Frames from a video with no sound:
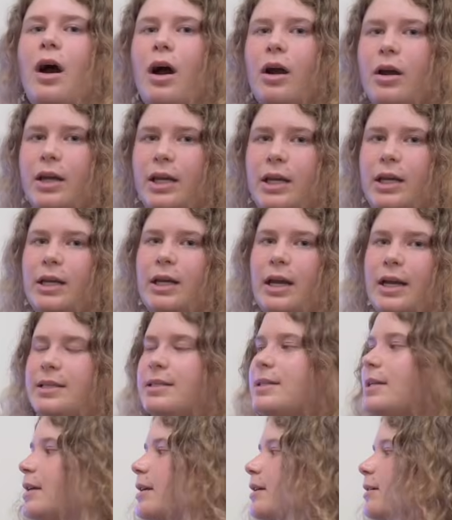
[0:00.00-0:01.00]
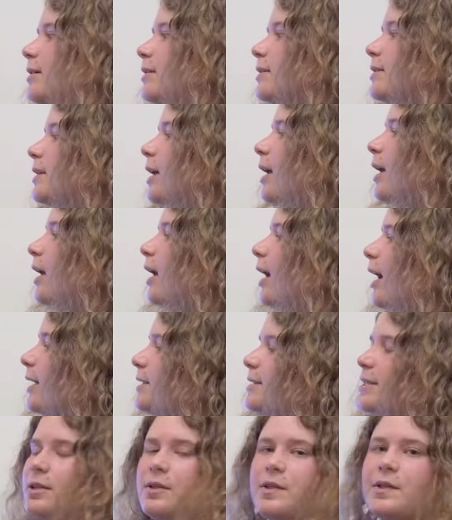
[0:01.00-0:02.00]
Aryan ideals,
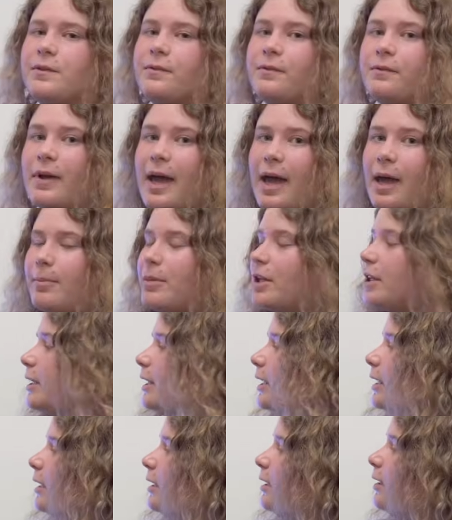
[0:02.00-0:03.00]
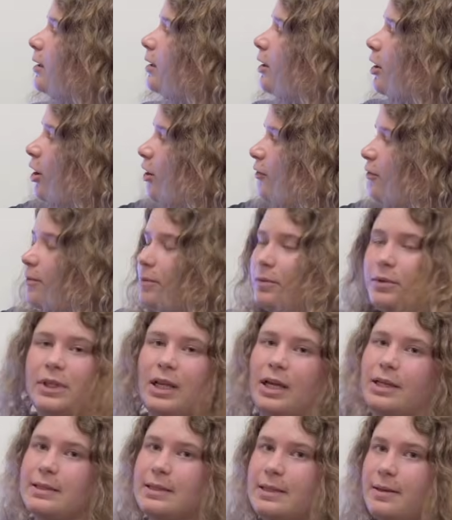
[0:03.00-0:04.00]
ideals of family, of
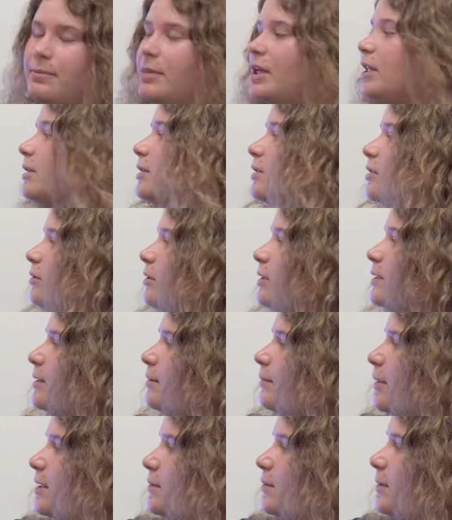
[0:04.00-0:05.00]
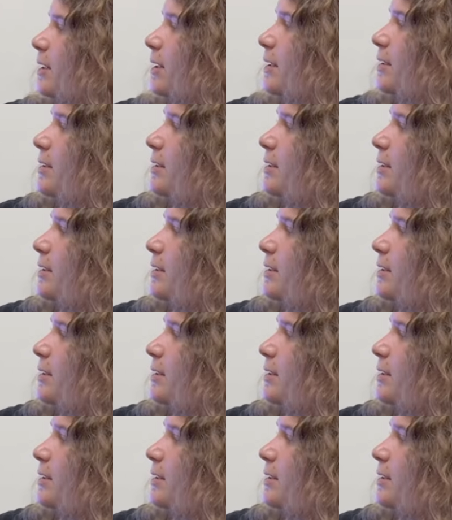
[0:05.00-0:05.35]
Nazi militarism. As we can